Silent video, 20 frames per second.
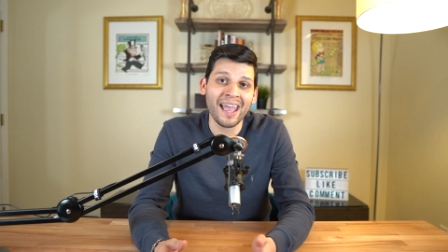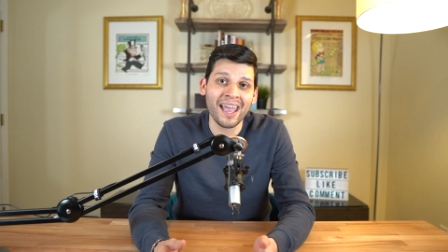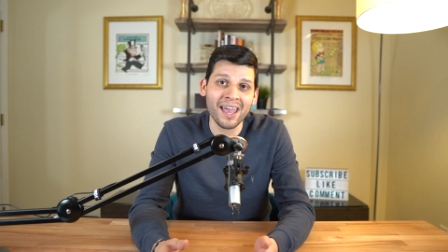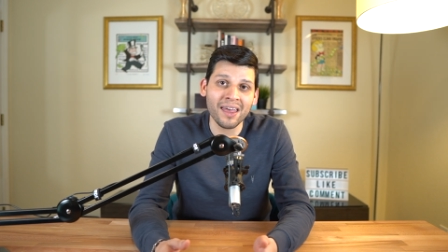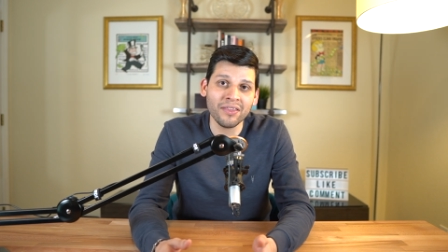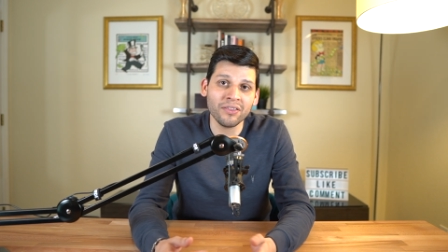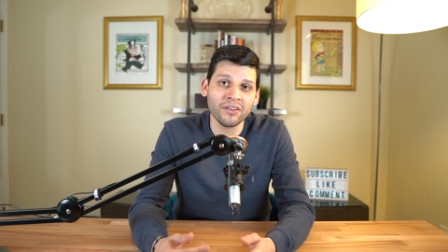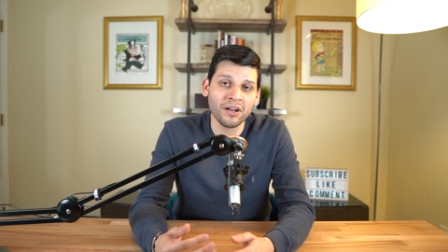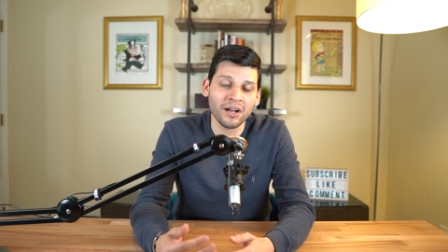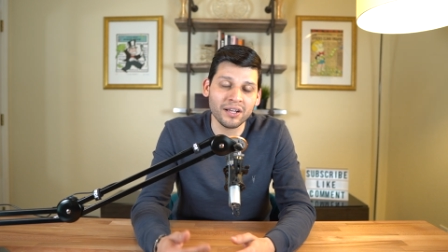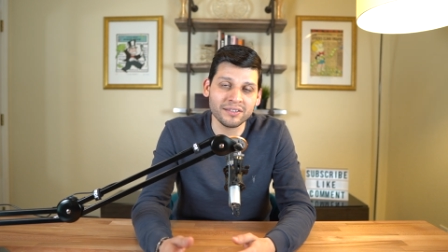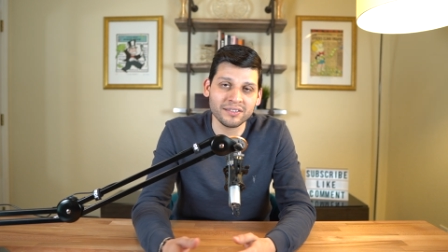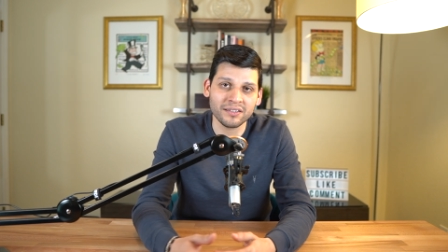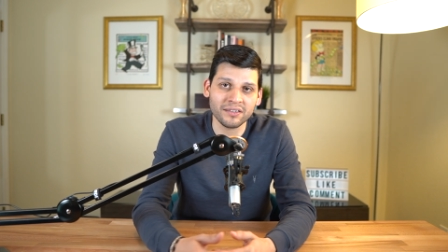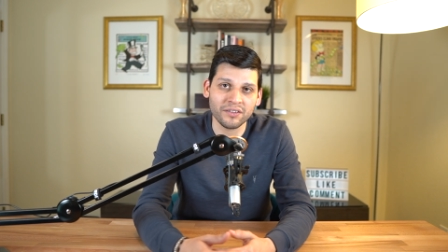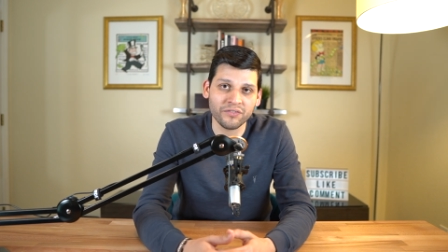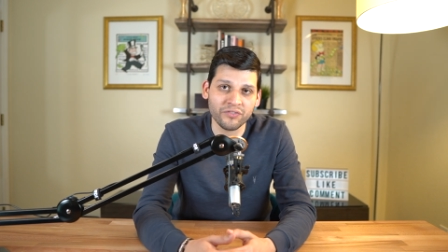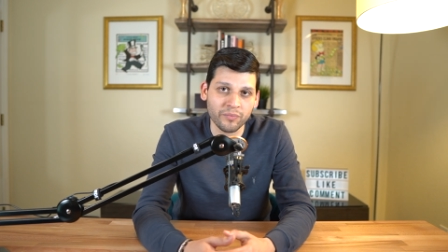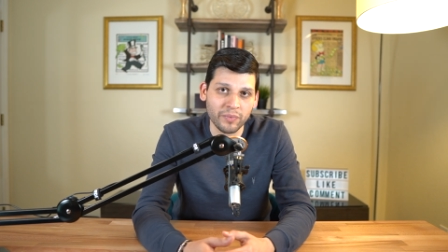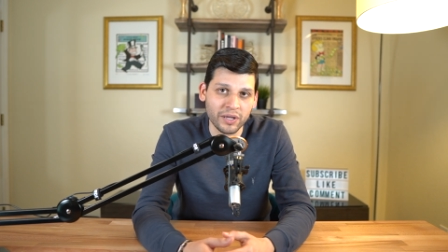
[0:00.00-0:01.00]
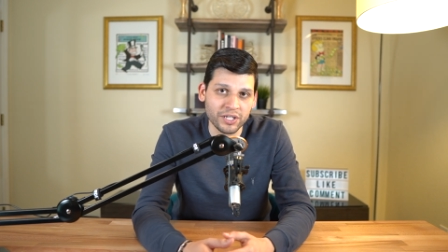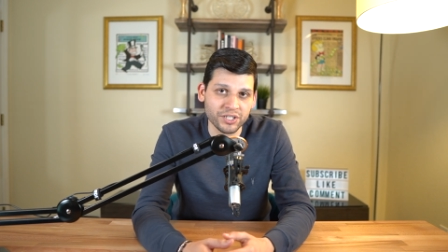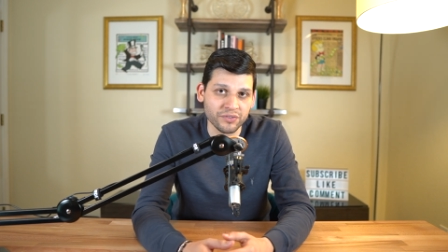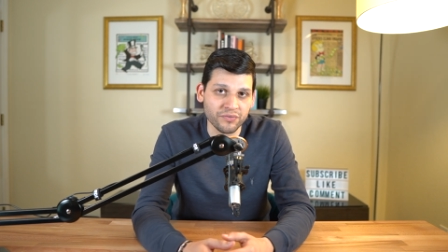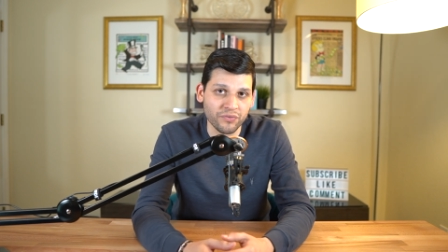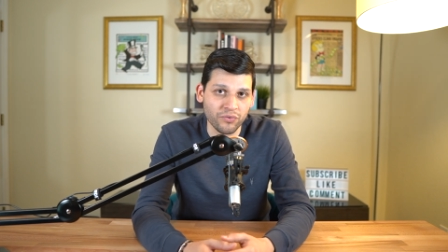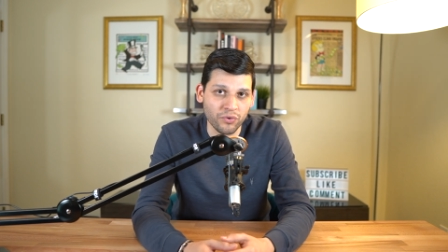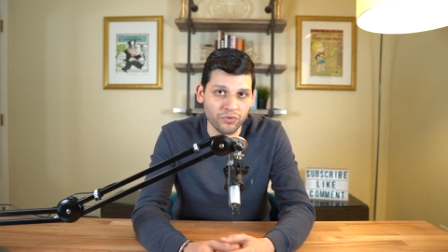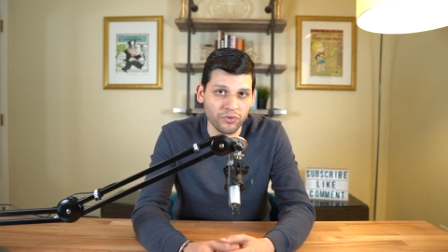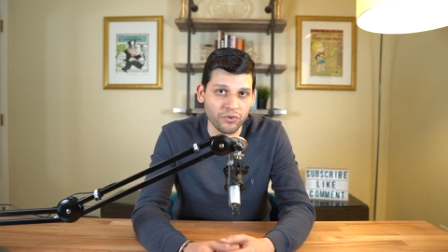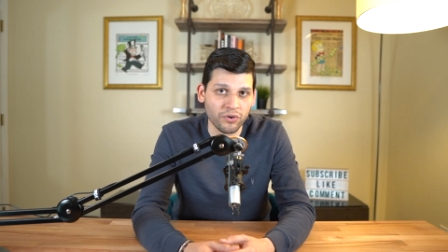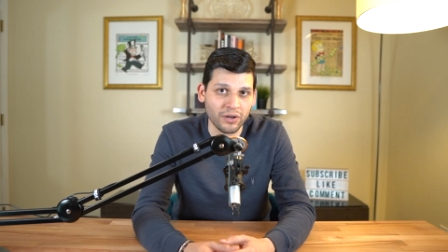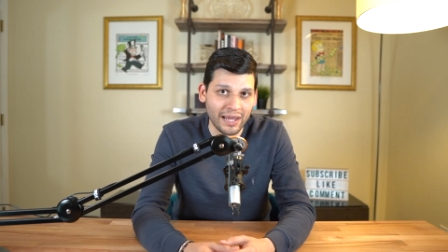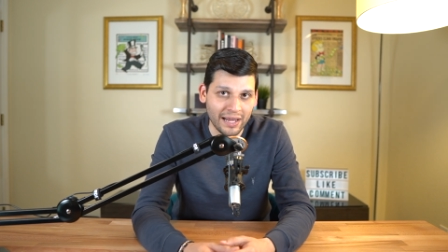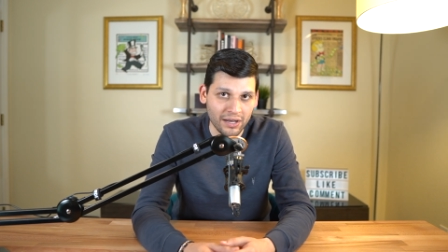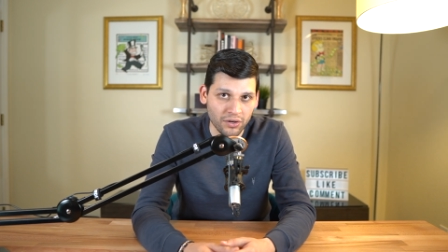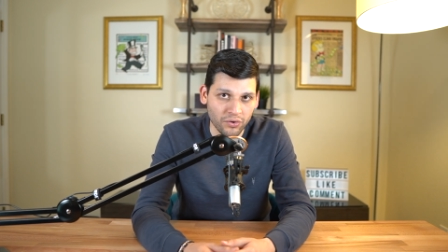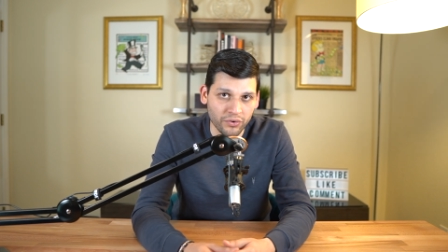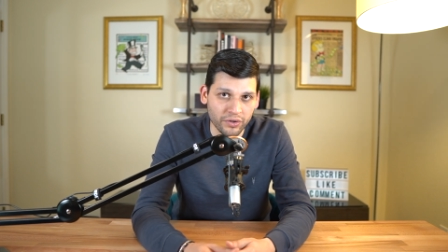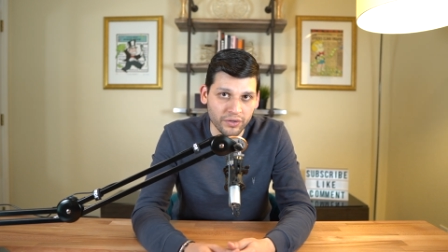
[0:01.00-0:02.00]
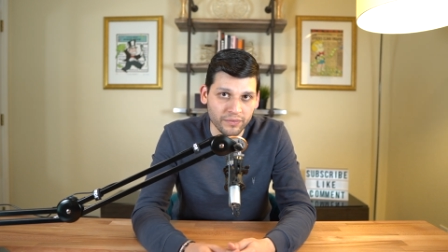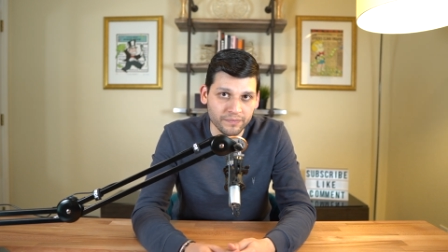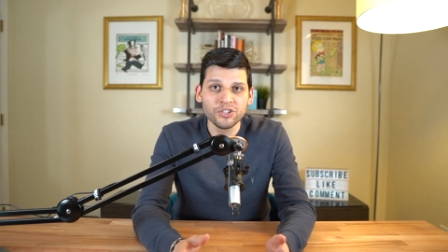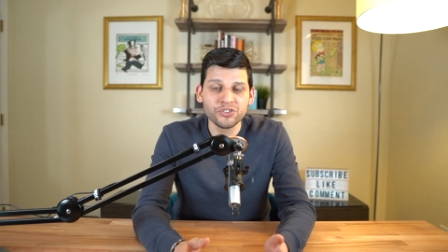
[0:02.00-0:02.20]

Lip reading: and the contact information for their landlord.